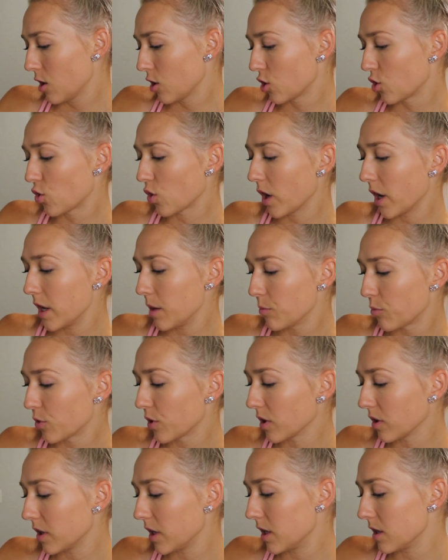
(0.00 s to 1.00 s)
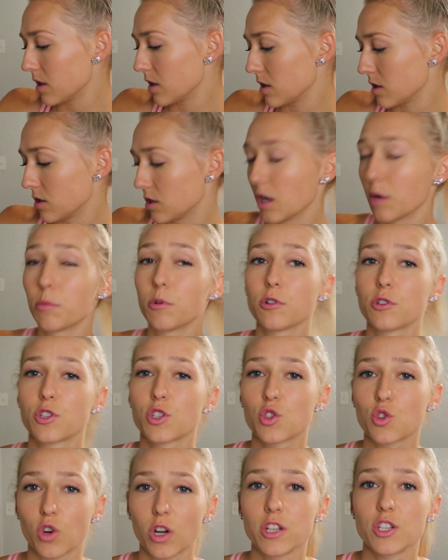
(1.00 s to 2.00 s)
gray brilliant double
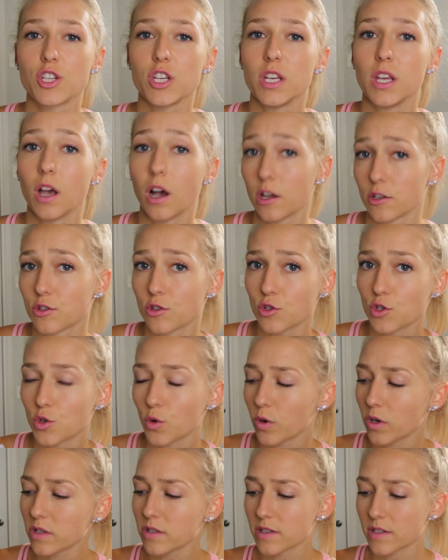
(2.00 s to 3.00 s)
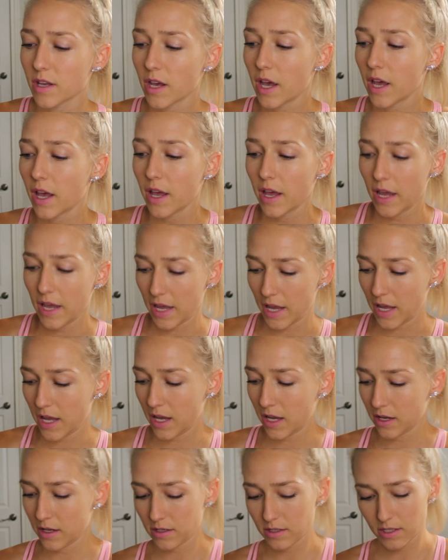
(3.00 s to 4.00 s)
scrunchy hustle shorts,
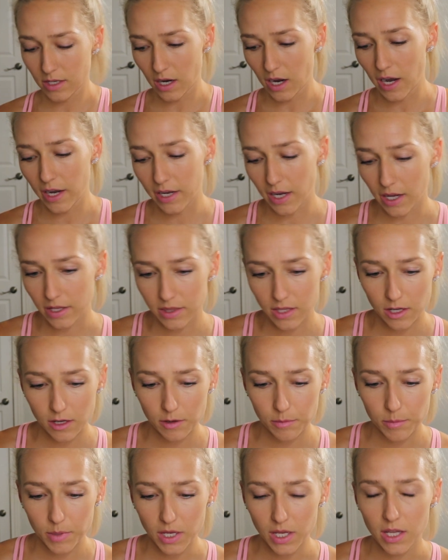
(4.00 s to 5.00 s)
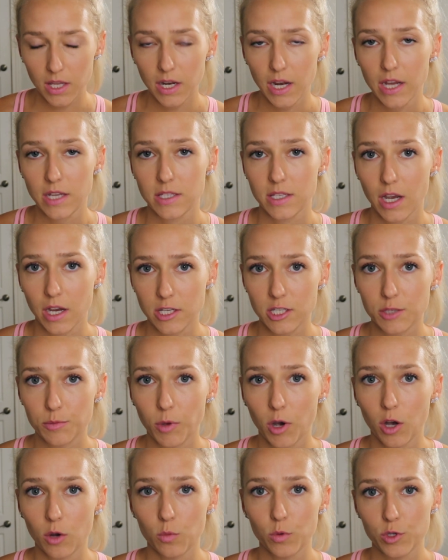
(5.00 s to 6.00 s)
and I got them in a size
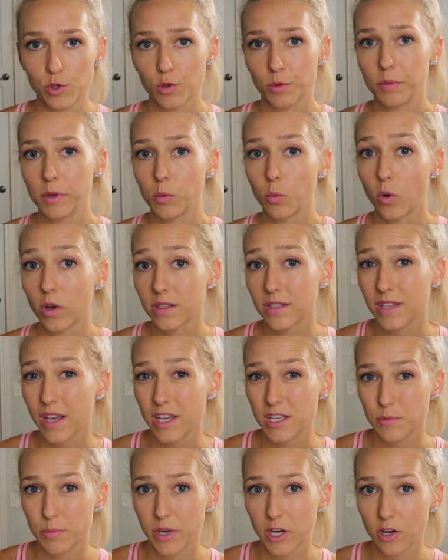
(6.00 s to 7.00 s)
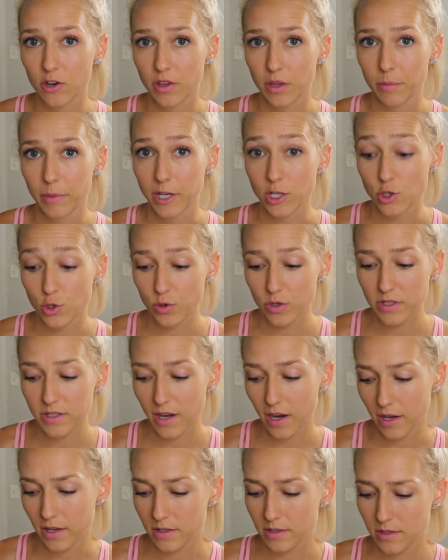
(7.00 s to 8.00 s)
small, which would be one size bigger than my true to
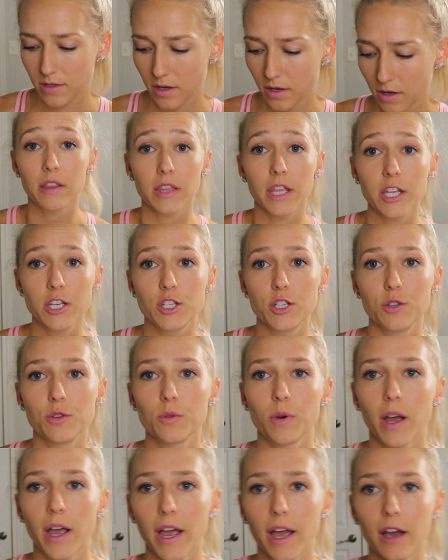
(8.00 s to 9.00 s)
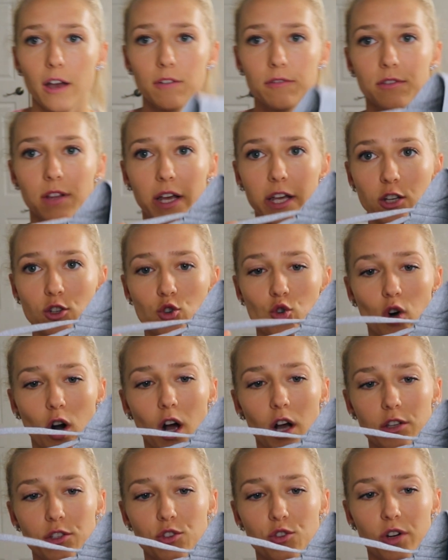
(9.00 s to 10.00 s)
size. They do have like
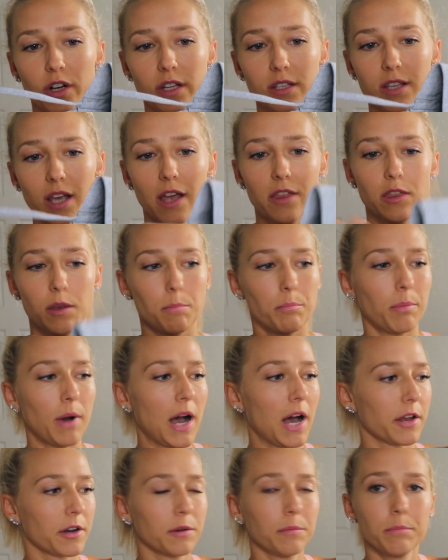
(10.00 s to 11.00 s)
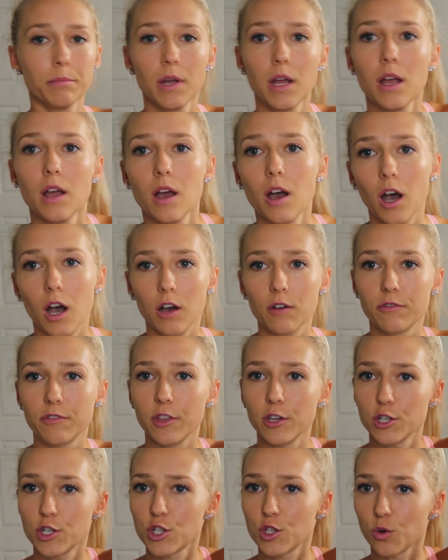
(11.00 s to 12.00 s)
drawstrings at the bottom of
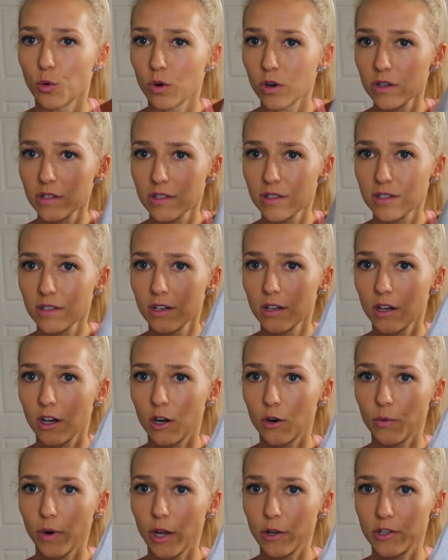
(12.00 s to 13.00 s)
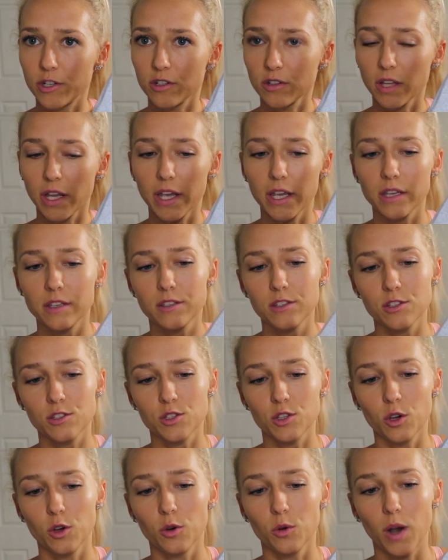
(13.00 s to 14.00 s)
the shorts around your legs,
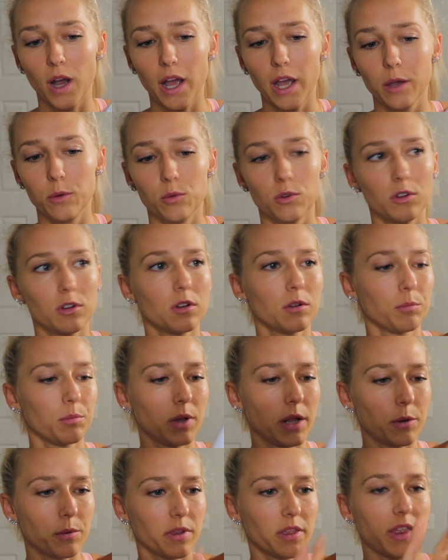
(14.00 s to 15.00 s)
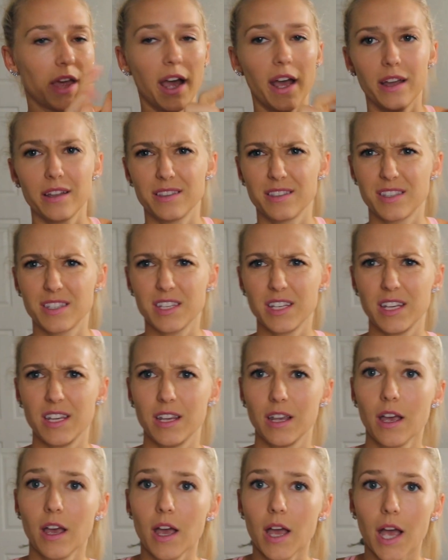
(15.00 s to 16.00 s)
so I will play with that and
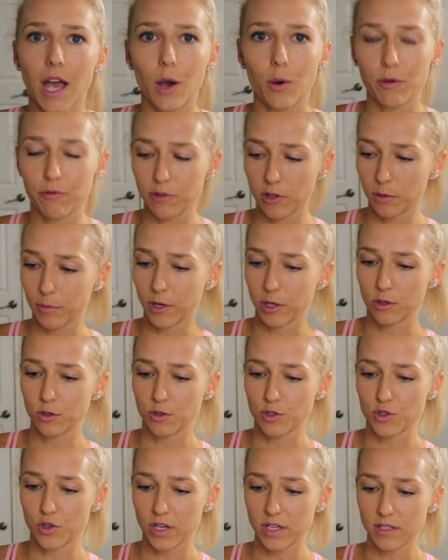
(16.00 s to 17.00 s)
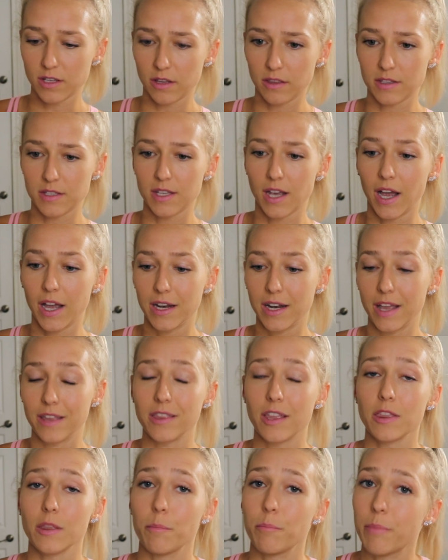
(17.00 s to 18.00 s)
see how I feel about those strings on the side.
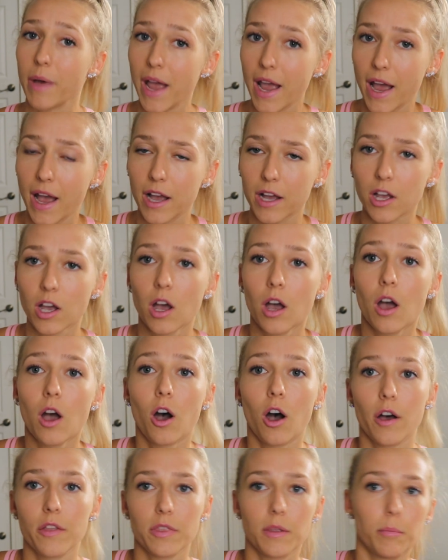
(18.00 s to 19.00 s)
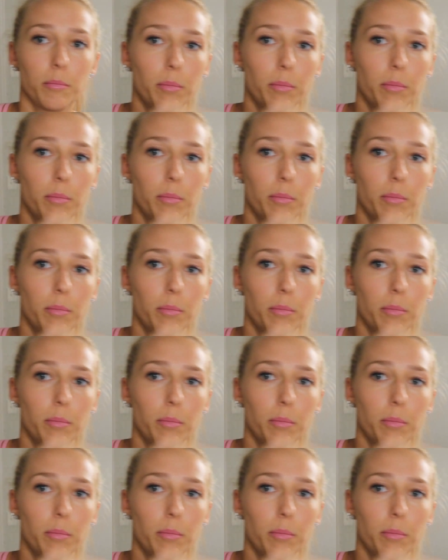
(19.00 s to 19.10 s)
And then the back on the